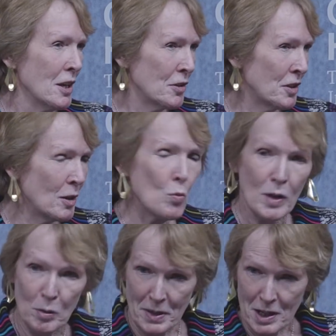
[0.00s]
the
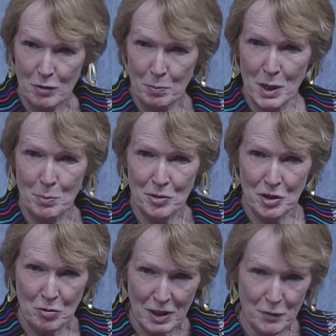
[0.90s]
well being of the peoples
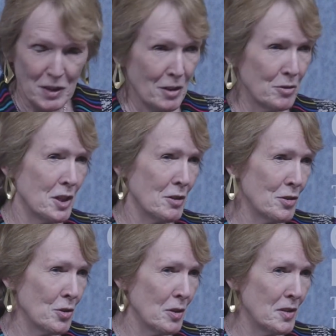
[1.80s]
who lived in those
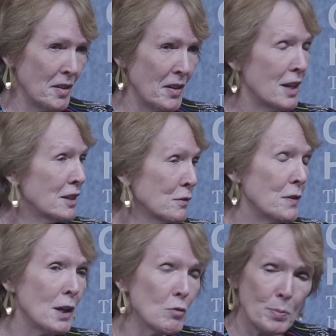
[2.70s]
territories, and they had to
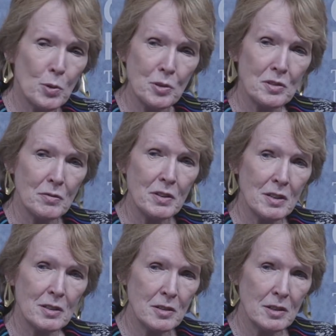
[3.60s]
file reports every year
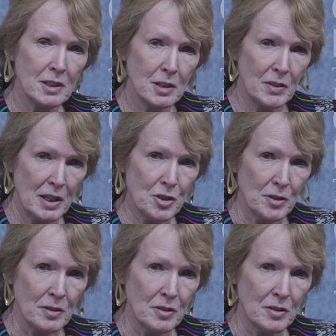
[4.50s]
to the League of Nations.